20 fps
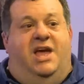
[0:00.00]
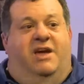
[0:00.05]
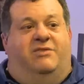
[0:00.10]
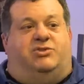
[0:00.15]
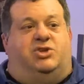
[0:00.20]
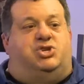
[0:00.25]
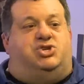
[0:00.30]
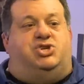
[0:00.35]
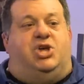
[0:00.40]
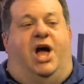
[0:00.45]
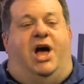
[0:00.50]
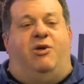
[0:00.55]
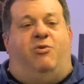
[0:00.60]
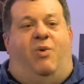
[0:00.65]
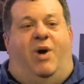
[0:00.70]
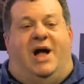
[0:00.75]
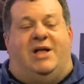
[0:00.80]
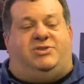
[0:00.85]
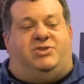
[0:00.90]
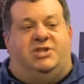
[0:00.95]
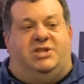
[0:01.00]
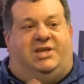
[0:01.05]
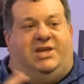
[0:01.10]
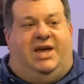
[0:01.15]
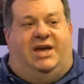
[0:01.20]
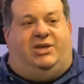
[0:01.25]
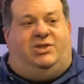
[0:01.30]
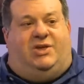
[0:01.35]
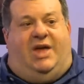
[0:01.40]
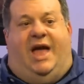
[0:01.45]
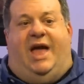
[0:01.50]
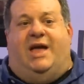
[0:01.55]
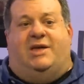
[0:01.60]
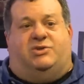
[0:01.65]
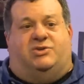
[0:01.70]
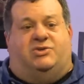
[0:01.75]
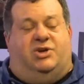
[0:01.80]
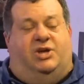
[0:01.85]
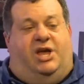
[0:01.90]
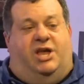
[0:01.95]
if Deshaun Watson kicks
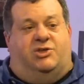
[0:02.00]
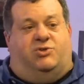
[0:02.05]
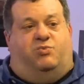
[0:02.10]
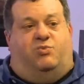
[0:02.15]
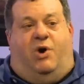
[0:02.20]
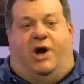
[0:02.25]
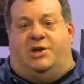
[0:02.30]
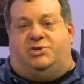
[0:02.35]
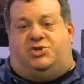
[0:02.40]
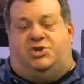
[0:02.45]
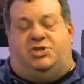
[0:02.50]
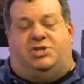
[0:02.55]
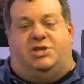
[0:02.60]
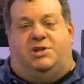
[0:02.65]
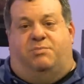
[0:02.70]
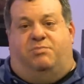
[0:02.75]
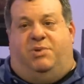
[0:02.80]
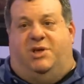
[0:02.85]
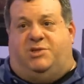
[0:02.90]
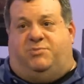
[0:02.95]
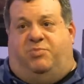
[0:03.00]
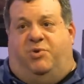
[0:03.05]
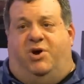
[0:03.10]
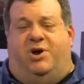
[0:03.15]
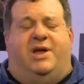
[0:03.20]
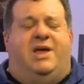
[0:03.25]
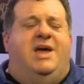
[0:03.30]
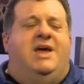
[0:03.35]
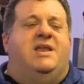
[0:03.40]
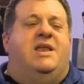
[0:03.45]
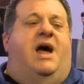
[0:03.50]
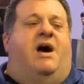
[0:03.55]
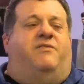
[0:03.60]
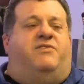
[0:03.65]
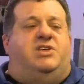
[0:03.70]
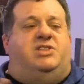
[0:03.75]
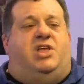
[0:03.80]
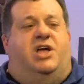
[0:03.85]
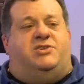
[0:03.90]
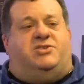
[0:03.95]
ass against Washington and Pittsburgh, now if
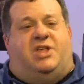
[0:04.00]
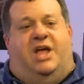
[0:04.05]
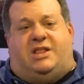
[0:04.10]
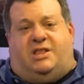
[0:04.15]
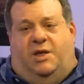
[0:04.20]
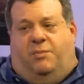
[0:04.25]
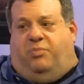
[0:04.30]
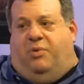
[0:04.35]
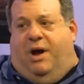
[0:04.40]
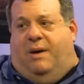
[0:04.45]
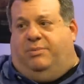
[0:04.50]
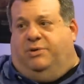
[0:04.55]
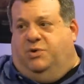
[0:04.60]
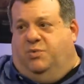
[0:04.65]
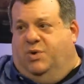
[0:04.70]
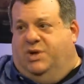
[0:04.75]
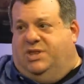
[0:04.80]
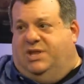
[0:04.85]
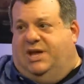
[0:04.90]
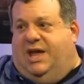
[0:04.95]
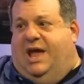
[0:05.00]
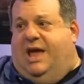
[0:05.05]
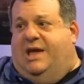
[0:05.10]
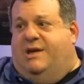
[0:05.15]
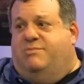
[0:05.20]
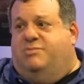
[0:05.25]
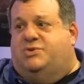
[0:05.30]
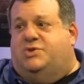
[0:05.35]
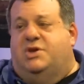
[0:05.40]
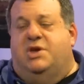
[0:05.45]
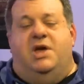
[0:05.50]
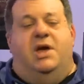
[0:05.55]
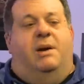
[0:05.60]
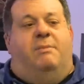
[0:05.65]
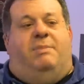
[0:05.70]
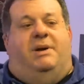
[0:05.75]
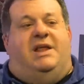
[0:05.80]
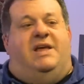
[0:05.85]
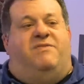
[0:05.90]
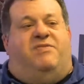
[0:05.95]
he does that, they'll probably win the games.
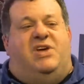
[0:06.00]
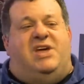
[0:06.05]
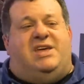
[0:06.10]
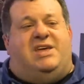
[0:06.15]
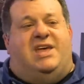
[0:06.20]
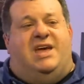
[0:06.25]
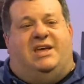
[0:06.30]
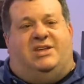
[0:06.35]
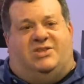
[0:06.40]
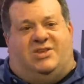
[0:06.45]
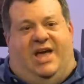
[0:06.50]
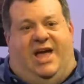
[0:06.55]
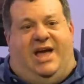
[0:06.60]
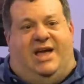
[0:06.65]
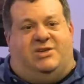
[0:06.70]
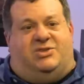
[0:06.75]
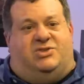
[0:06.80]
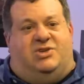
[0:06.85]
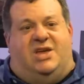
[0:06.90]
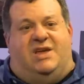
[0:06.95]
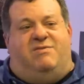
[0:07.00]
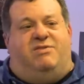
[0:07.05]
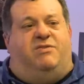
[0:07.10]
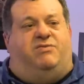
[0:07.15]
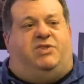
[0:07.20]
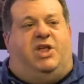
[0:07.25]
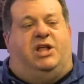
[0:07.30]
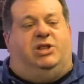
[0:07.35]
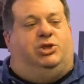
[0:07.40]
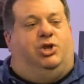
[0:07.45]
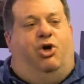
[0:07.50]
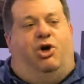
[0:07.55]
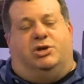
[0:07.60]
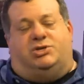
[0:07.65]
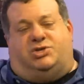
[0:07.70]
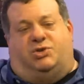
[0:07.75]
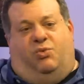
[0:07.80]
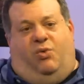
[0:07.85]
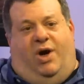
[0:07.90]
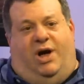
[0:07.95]
But if he kicks ass, even if they
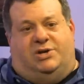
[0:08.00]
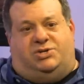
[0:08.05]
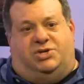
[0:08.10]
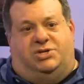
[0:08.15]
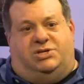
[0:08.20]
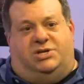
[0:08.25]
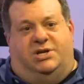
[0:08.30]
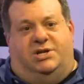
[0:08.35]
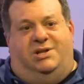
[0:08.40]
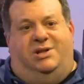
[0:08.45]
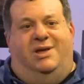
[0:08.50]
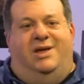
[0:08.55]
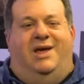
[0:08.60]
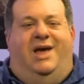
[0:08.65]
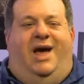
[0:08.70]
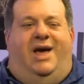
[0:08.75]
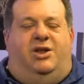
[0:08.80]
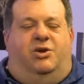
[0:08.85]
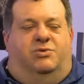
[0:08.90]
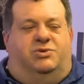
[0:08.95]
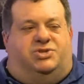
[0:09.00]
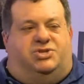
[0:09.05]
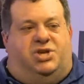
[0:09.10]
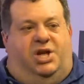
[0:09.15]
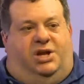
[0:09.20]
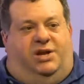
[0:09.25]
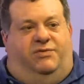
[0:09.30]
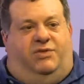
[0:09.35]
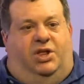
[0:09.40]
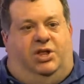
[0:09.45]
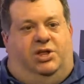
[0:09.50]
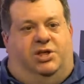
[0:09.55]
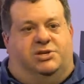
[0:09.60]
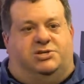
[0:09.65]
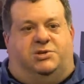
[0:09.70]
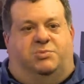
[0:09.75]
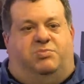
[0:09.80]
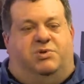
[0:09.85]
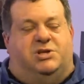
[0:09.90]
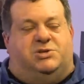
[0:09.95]
lost to Washington, I know it would suck if they
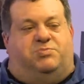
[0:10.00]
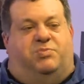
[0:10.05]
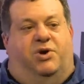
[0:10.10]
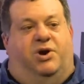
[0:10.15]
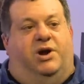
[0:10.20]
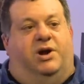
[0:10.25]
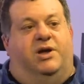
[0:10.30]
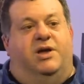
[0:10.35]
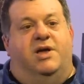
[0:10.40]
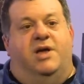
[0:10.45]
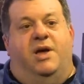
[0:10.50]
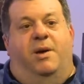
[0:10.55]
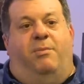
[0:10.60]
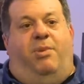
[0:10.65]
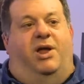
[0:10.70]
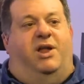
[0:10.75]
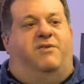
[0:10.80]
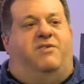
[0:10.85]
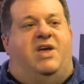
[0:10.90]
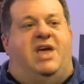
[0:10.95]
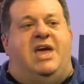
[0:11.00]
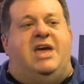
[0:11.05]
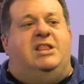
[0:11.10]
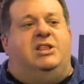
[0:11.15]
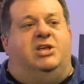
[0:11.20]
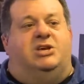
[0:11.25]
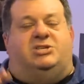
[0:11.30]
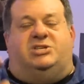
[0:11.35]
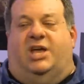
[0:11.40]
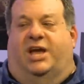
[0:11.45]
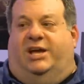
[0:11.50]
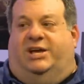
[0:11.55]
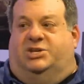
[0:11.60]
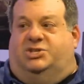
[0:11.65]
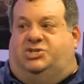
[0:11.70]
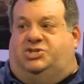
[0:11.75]
lost to Pittsburgh. But if he looks like a